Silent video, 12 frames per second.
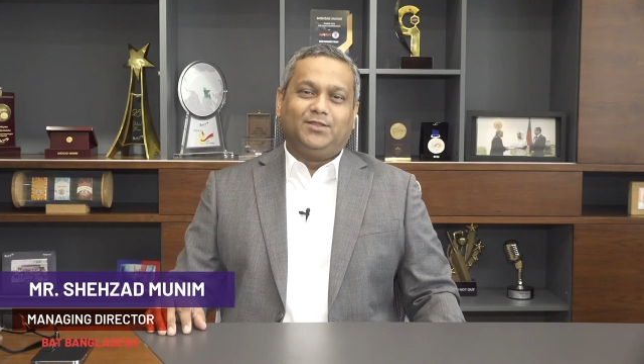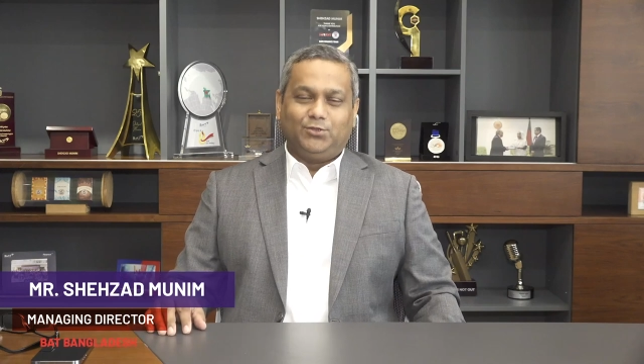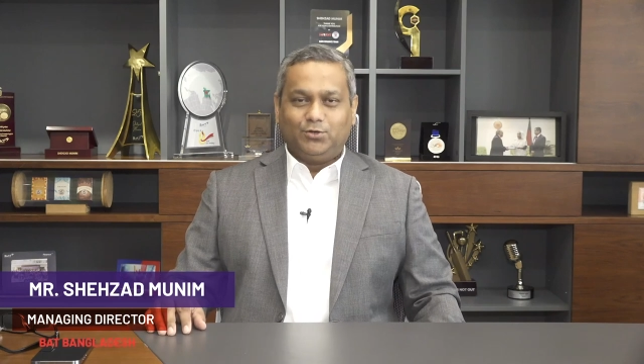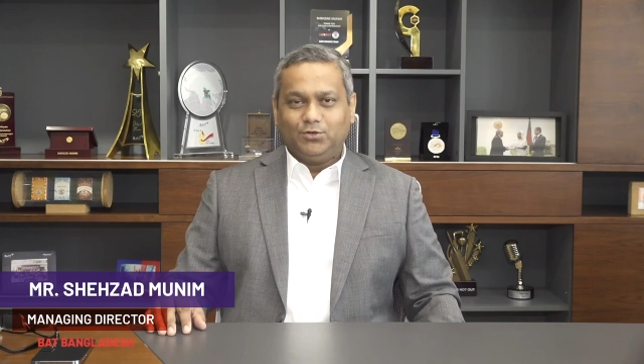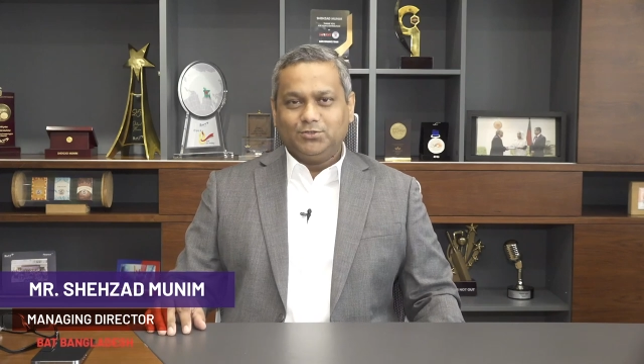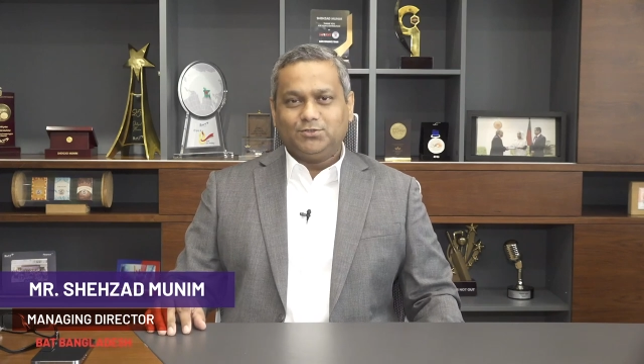
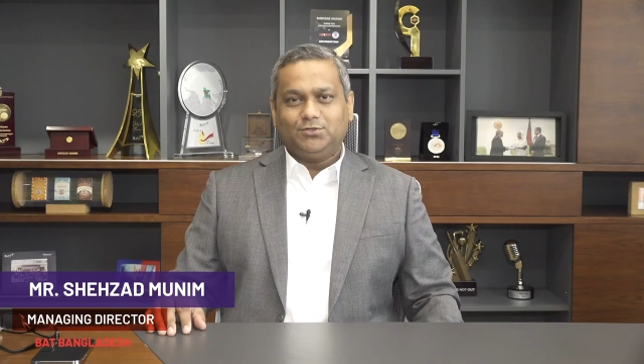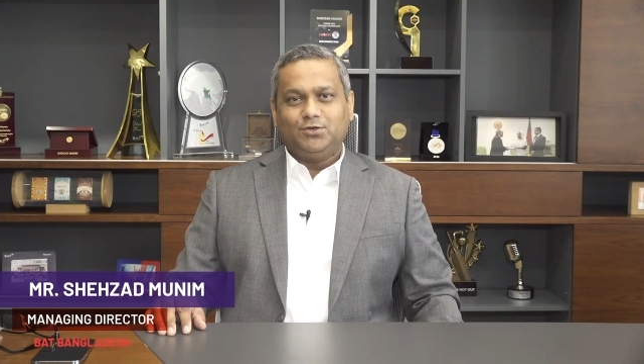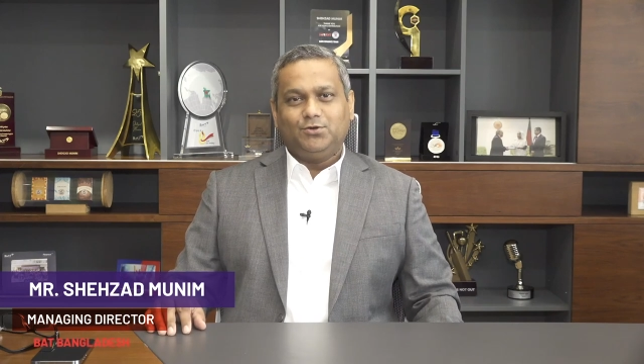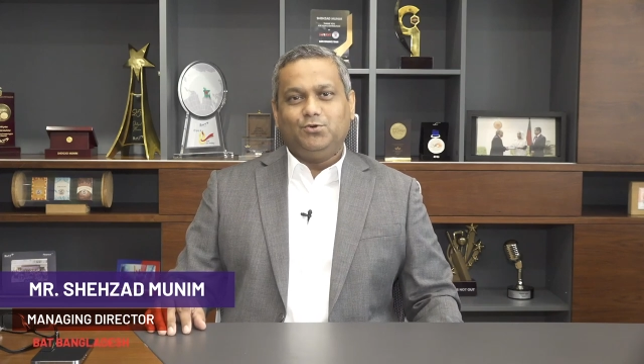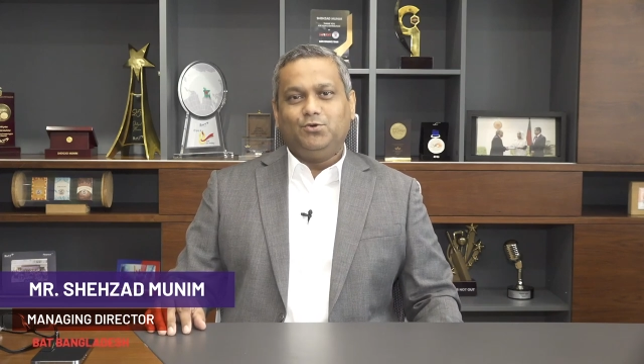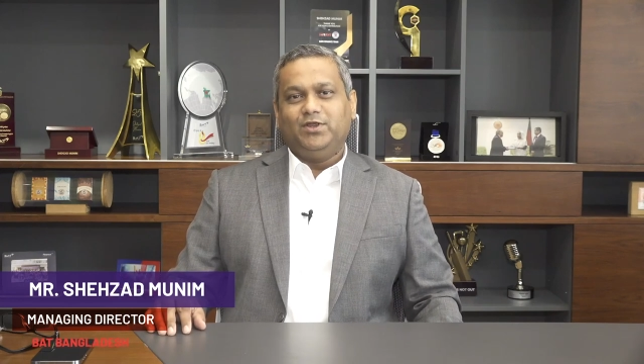Those
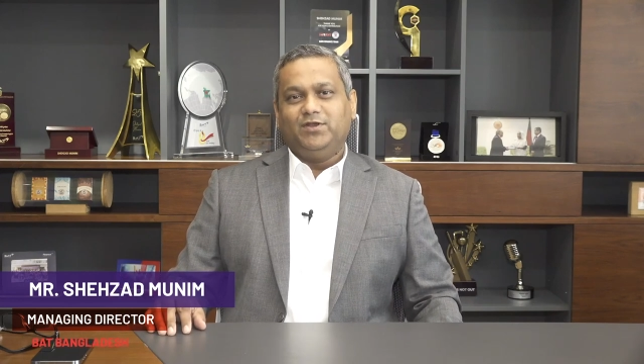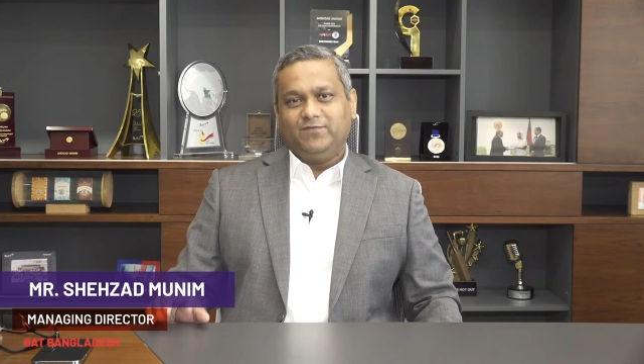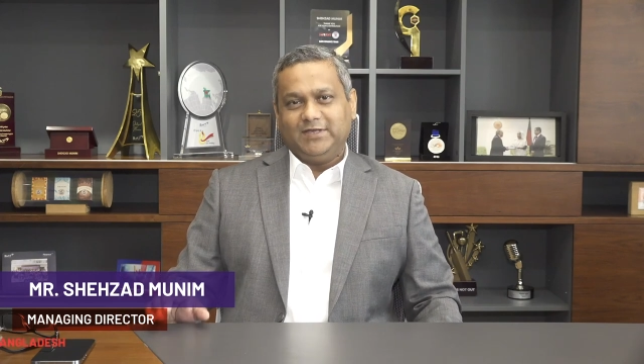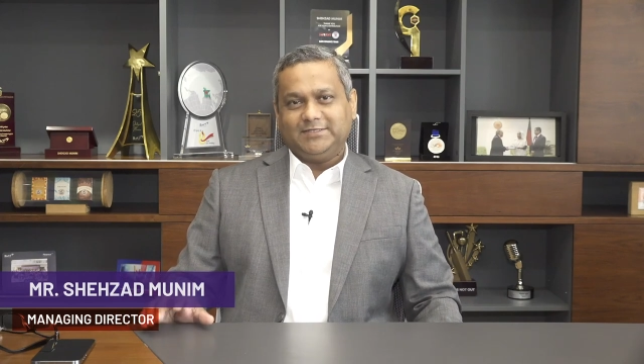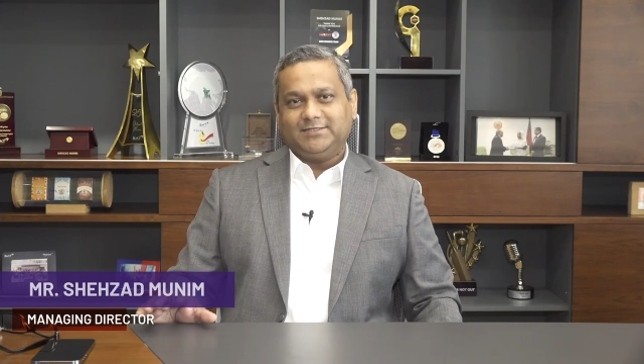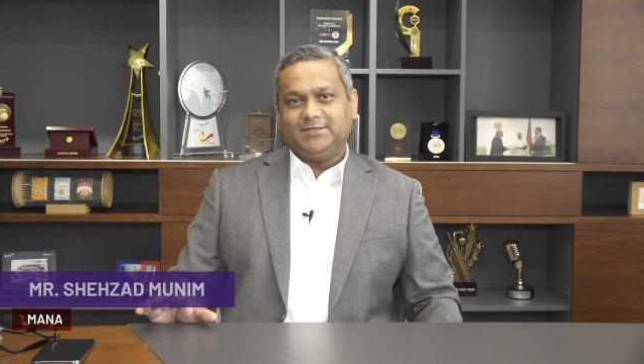who
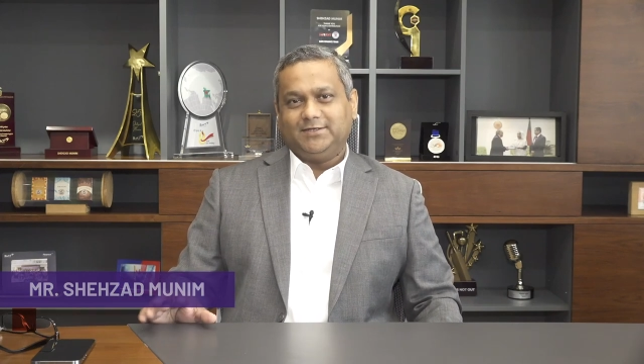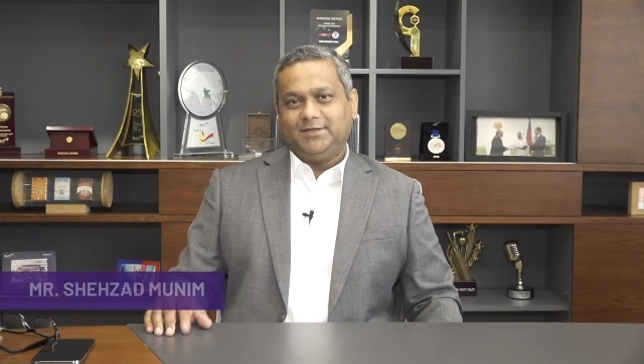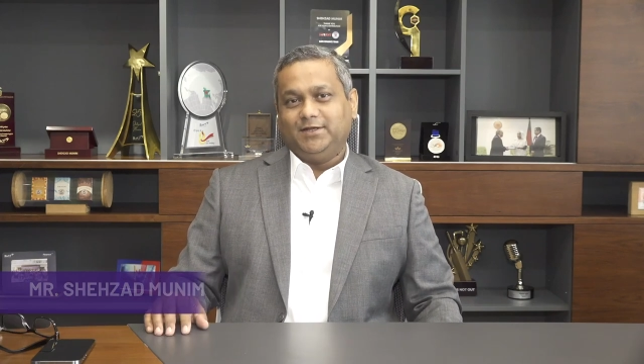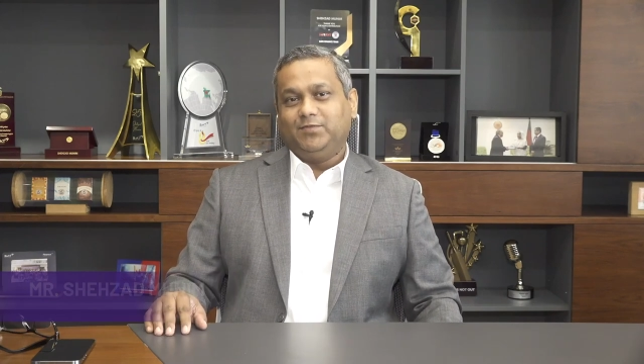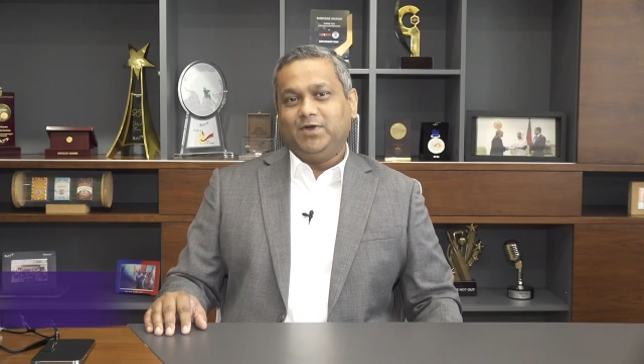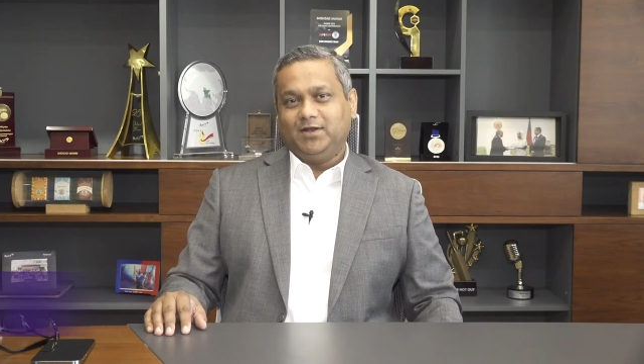invested
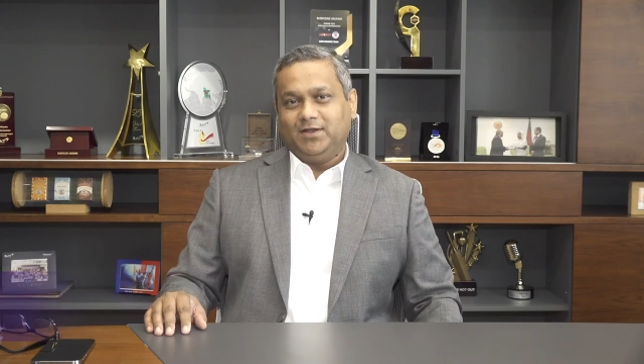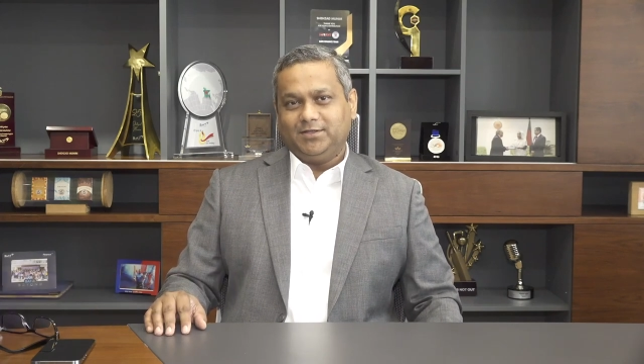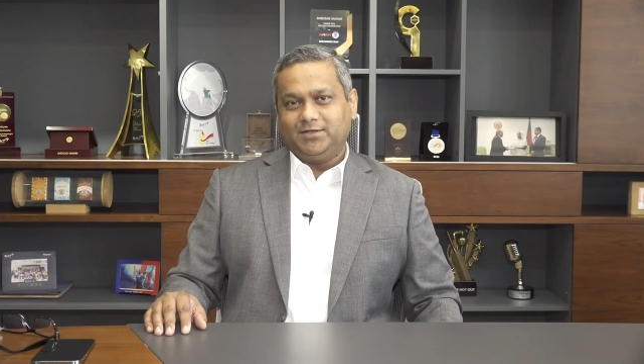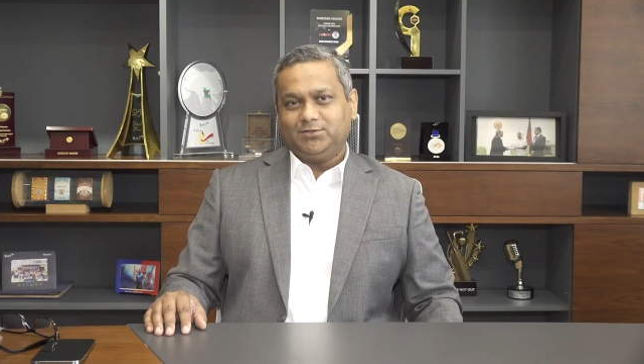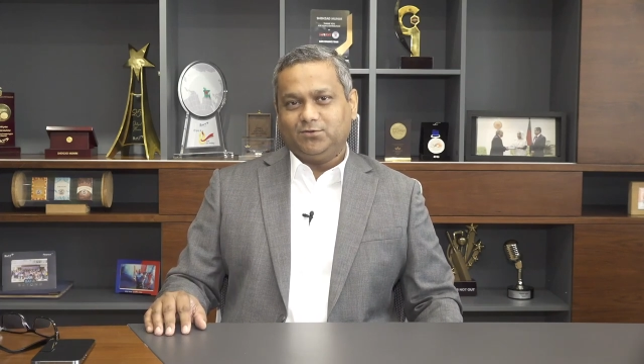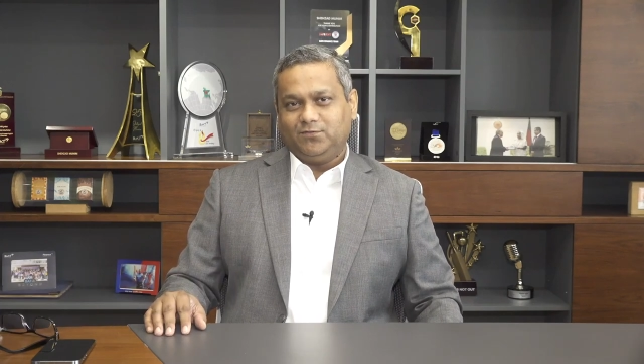in
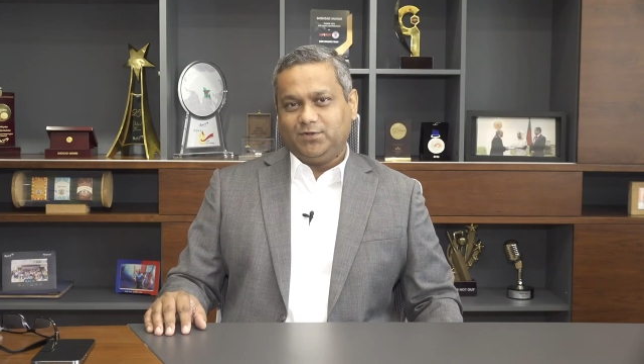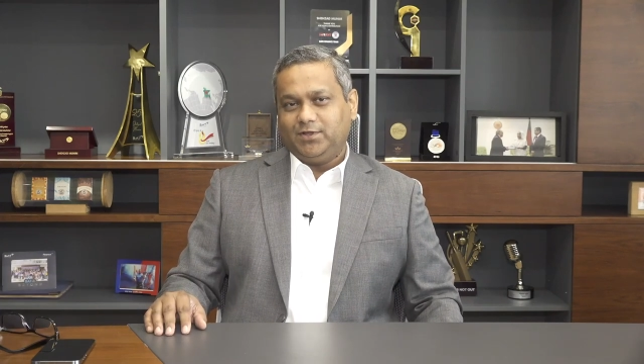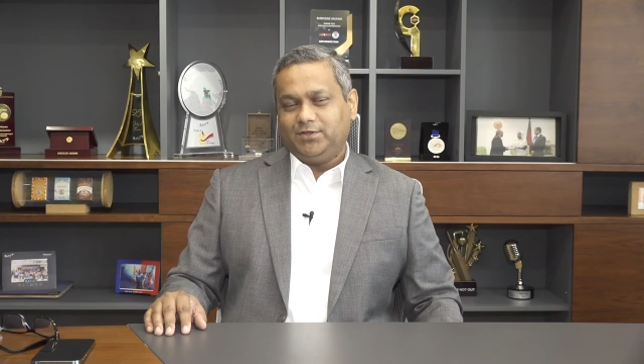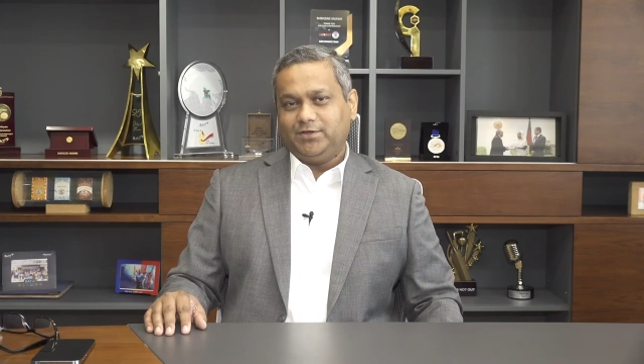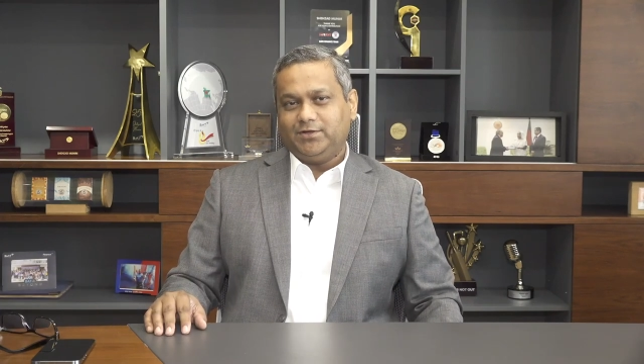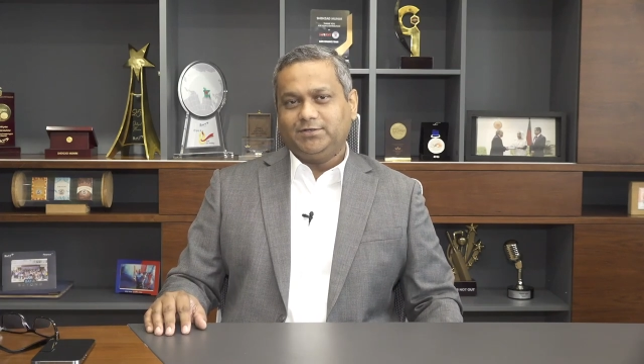Bangladesh over
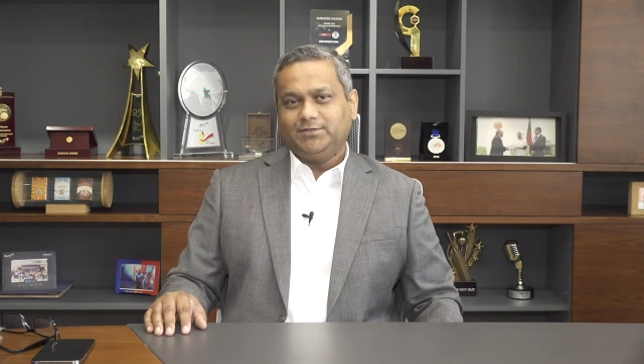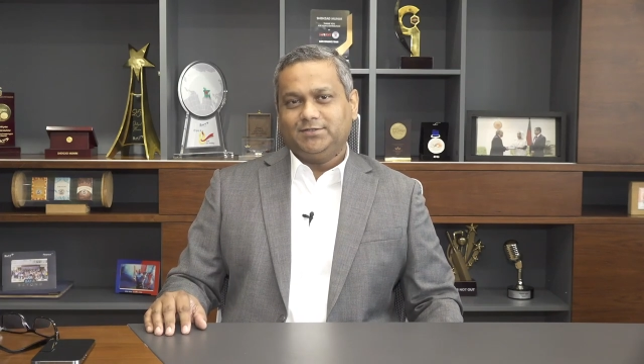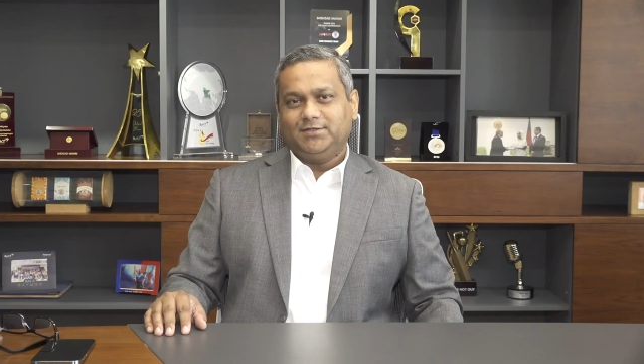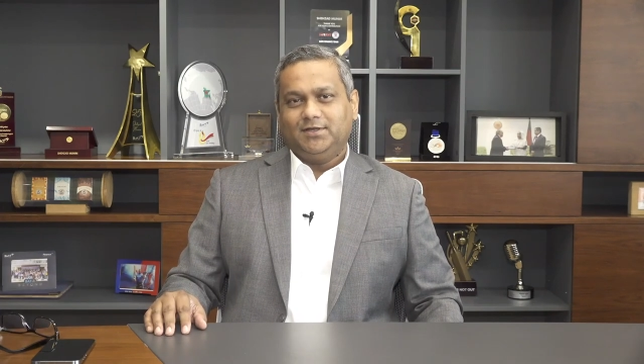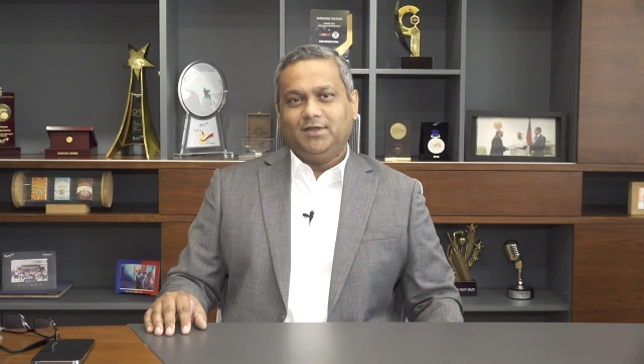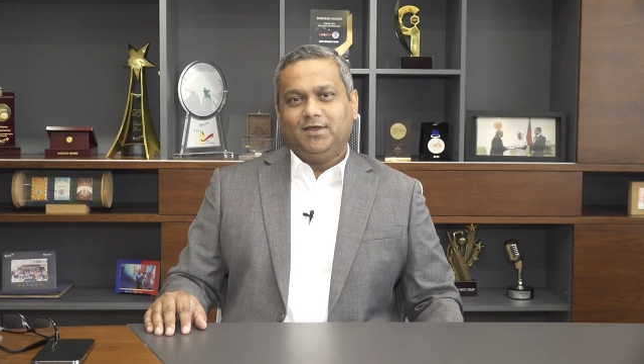the years